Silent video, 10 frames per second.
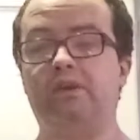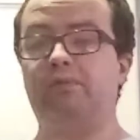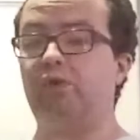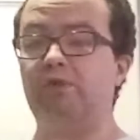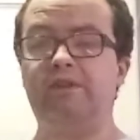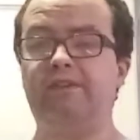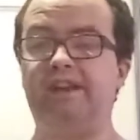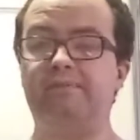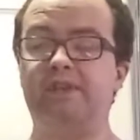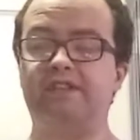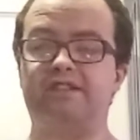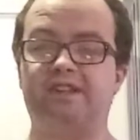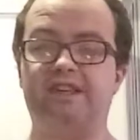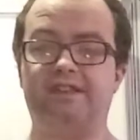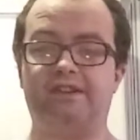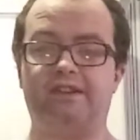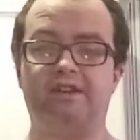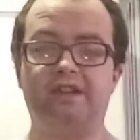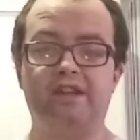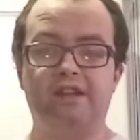But only 5 minutes later,
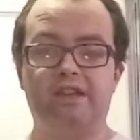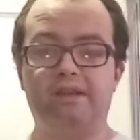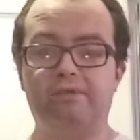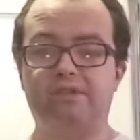he